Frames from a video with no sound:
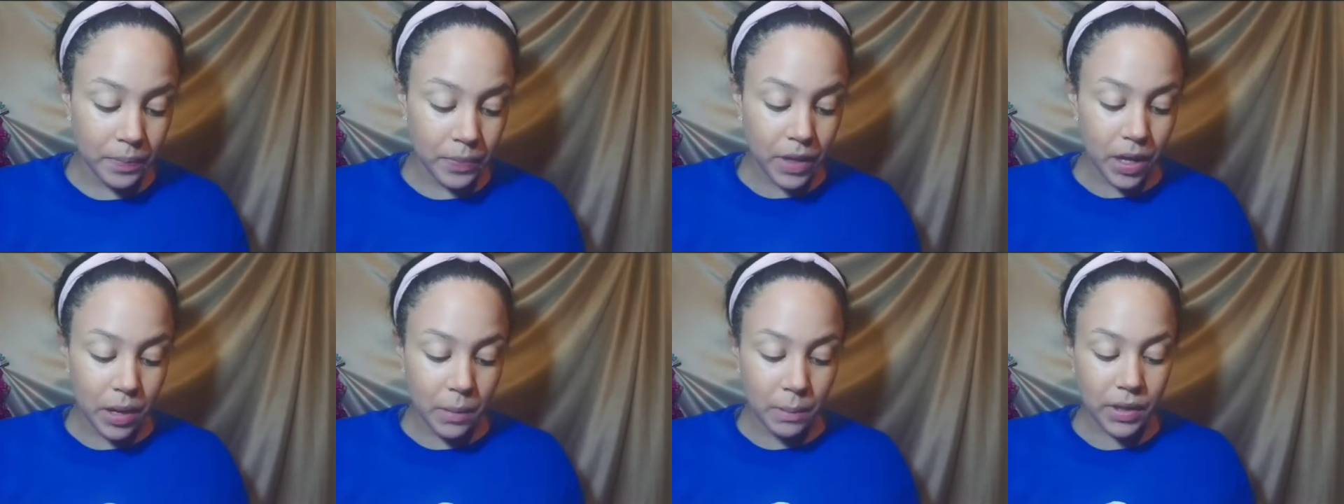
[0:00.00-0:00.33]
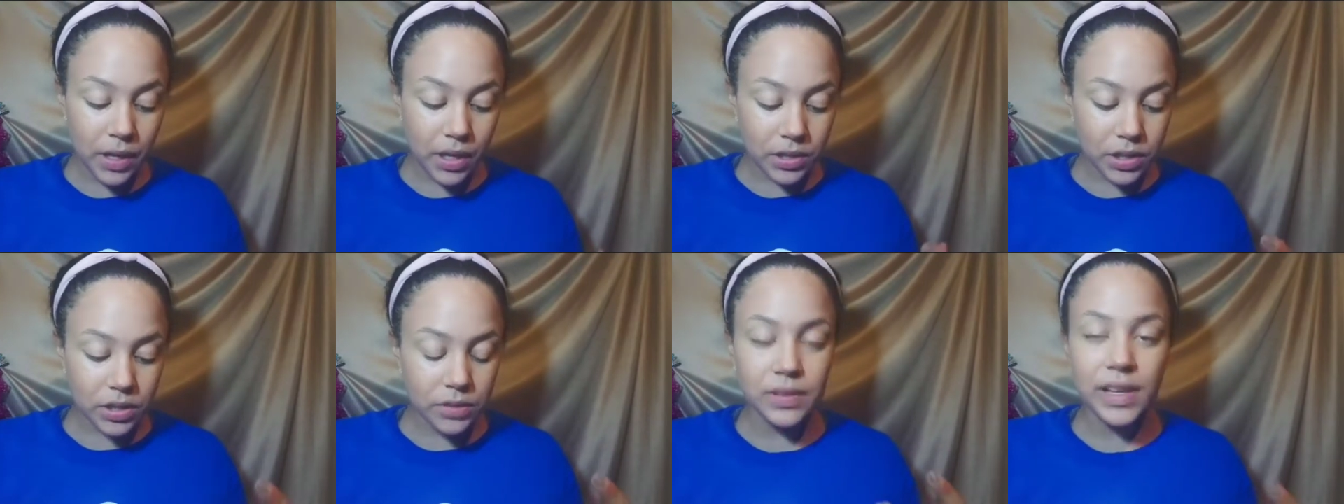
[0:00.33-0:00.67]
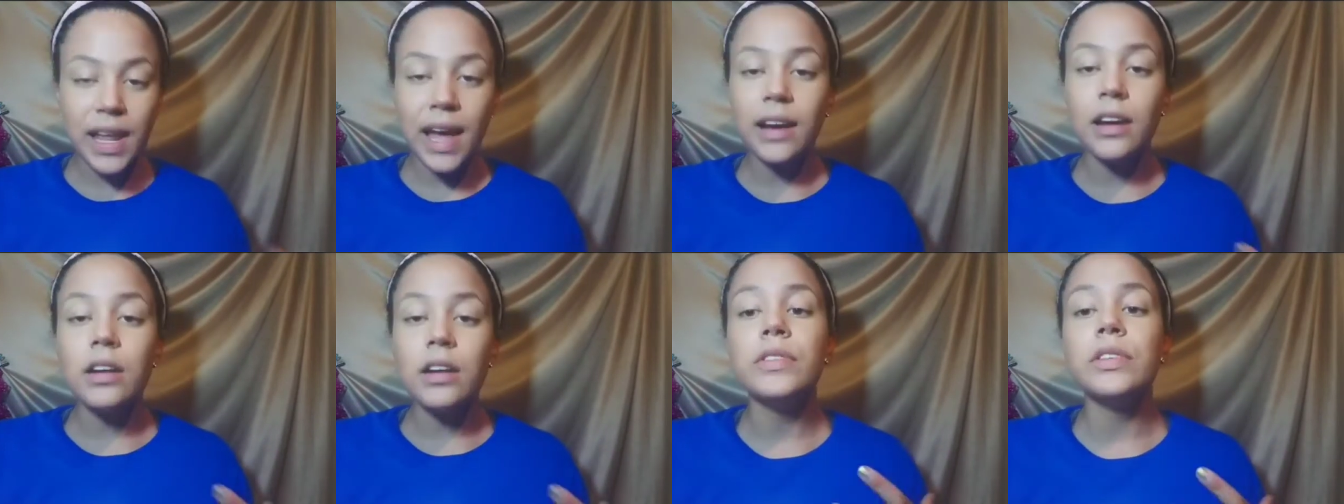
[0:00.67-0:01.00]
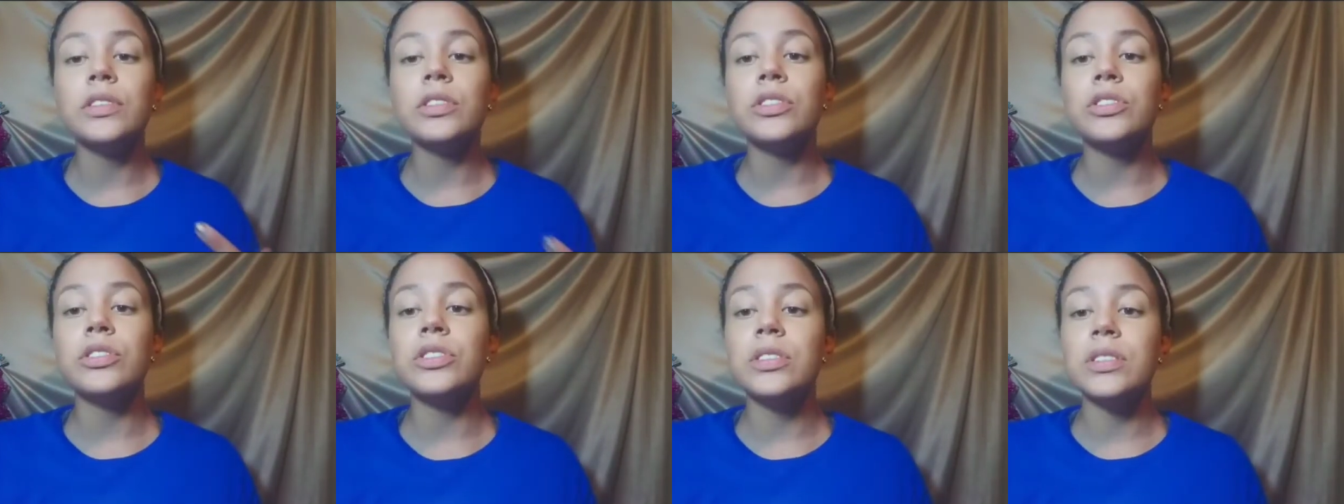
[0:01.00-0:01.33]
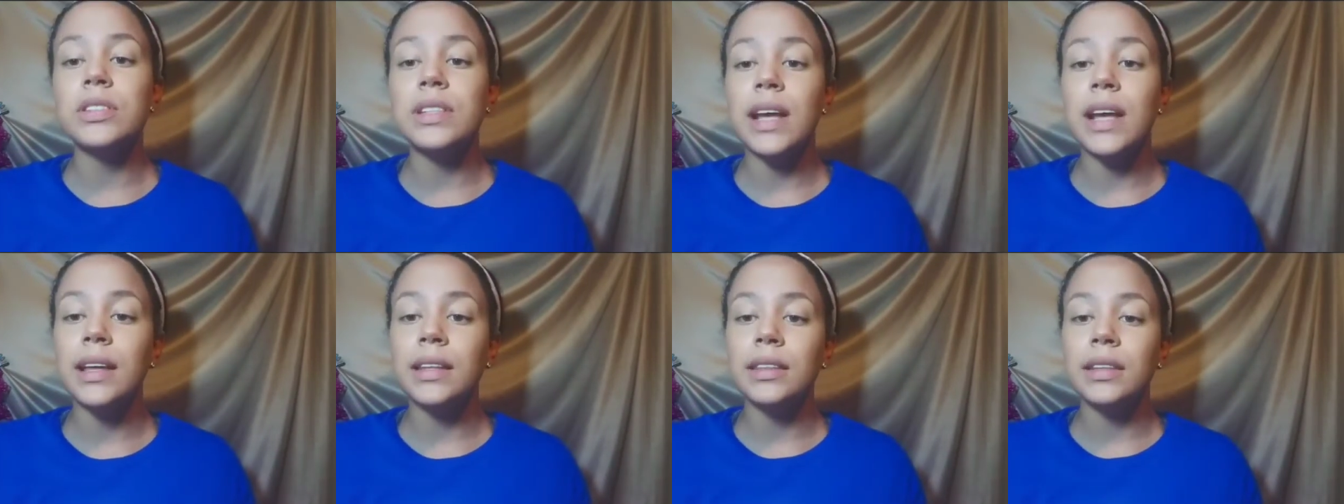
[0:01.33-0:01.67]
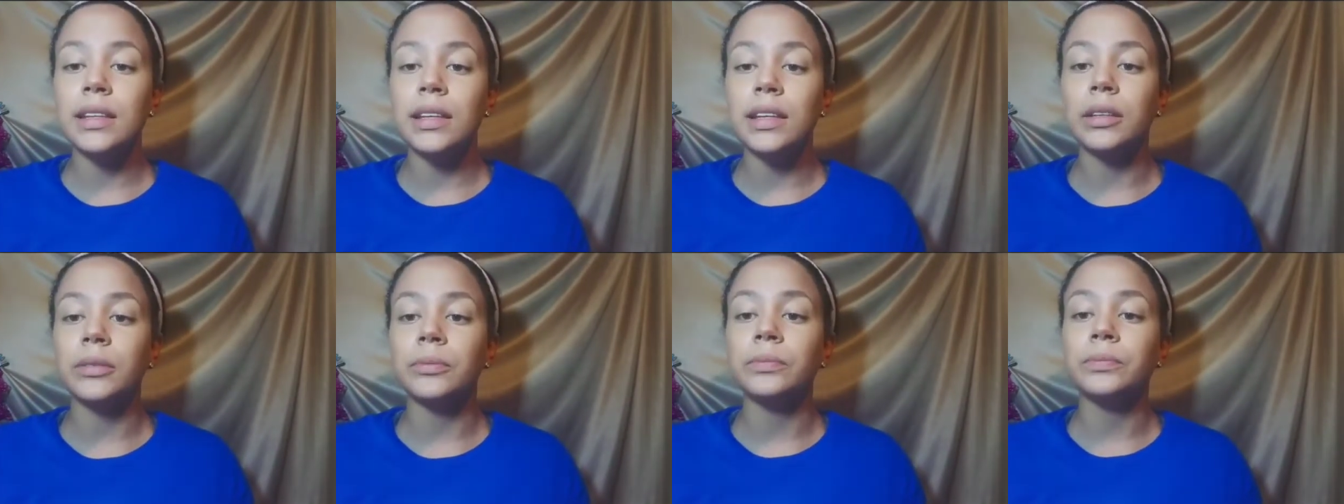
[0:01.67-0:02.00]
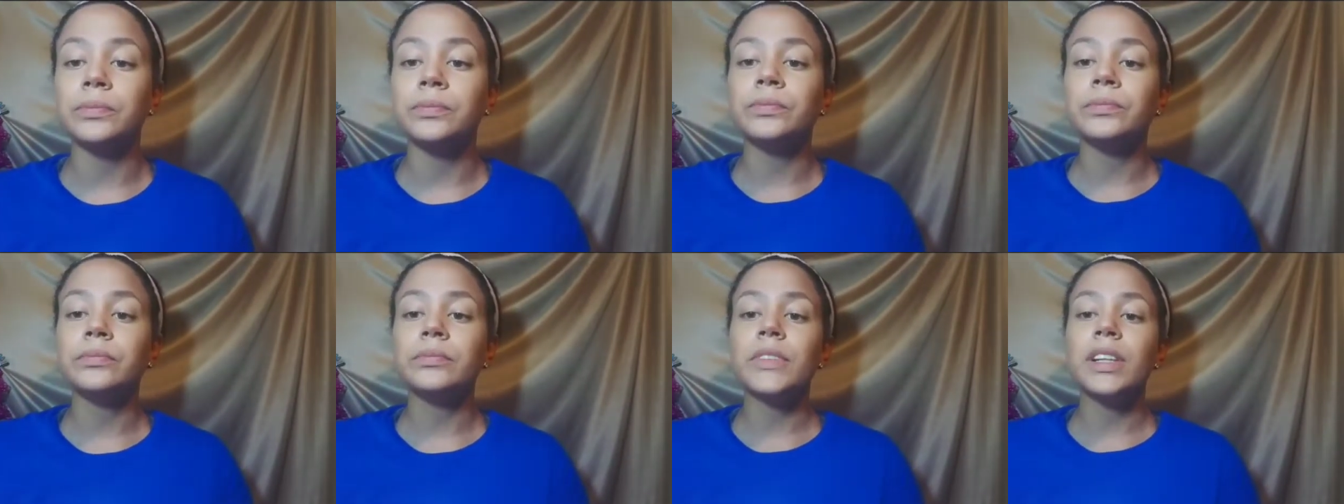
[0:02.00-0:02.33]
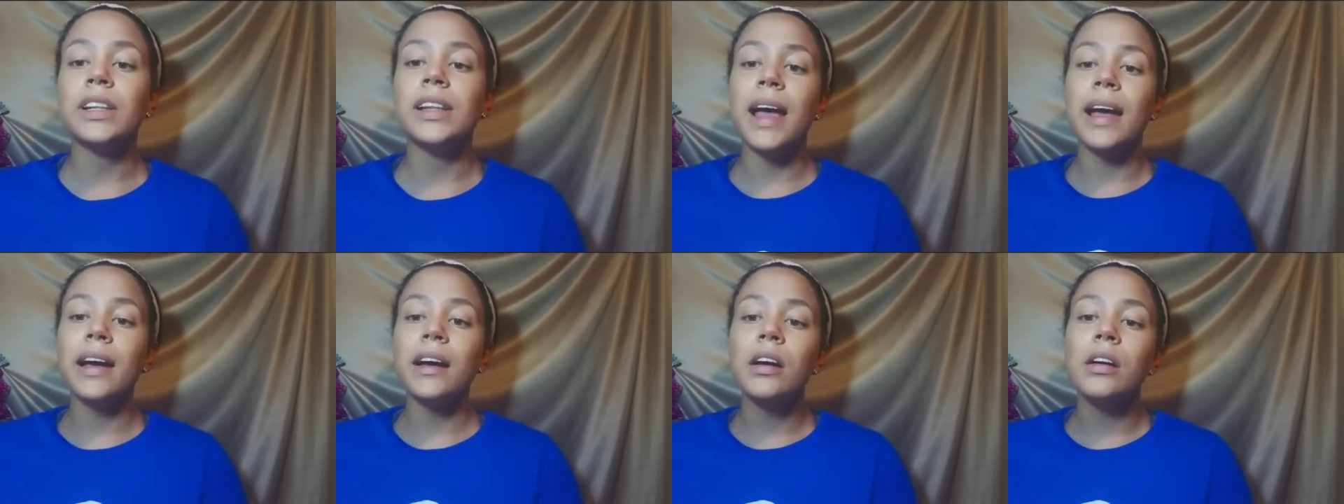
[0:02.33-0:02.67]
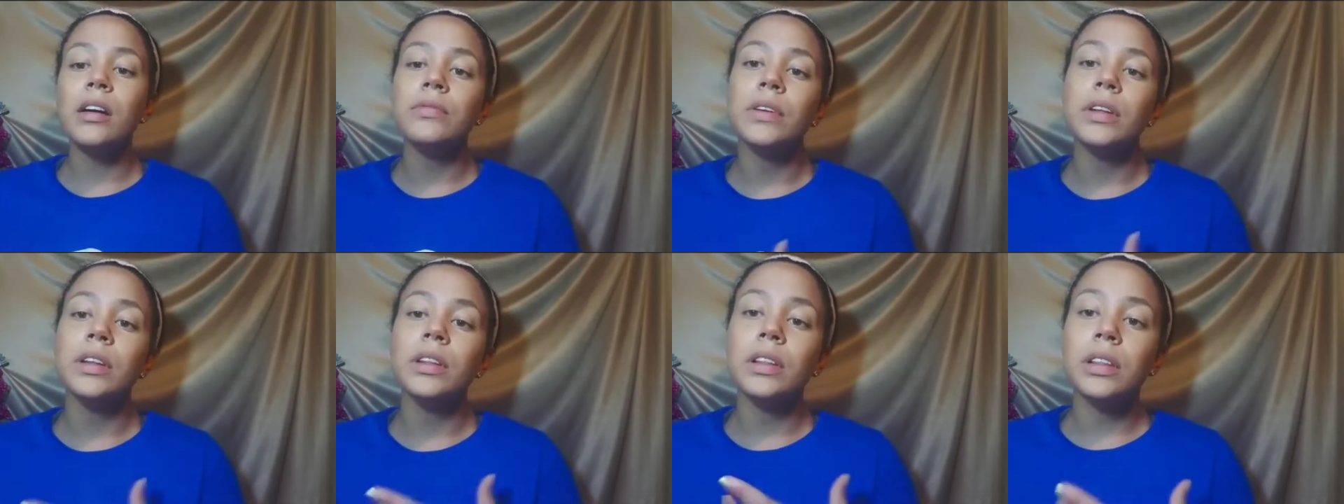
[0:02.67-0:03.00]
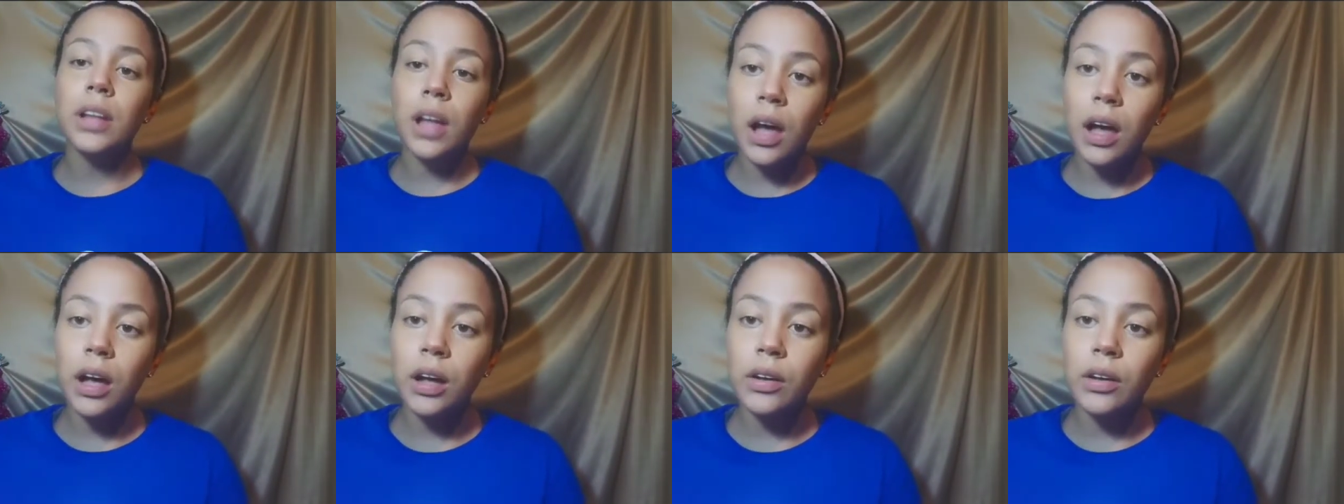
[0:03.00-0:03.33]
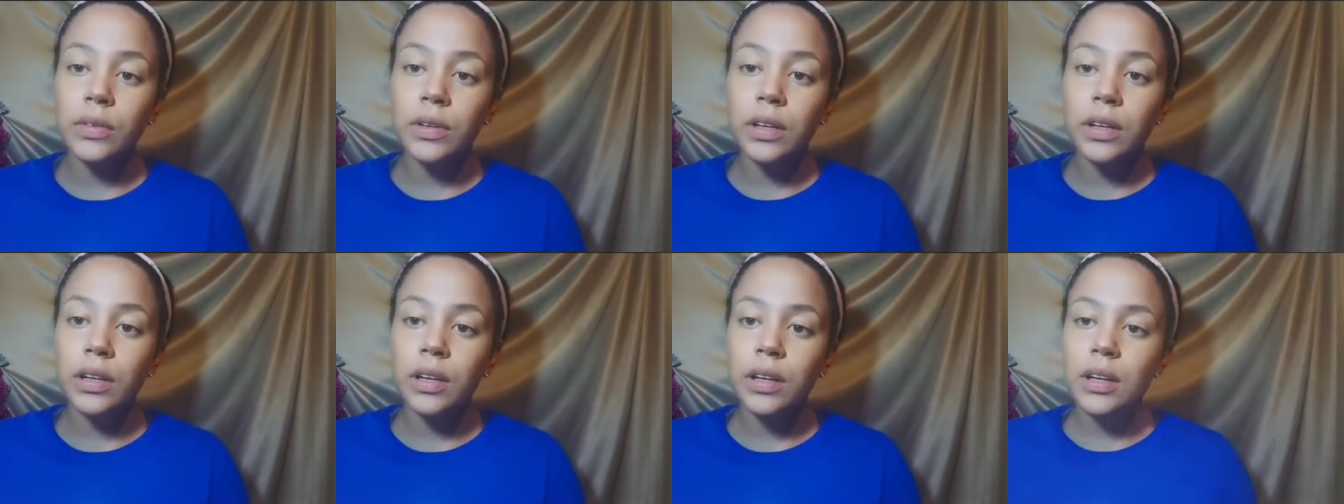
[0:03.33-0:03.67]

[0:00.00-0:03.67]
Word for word: because of lack of understanding, lack of love.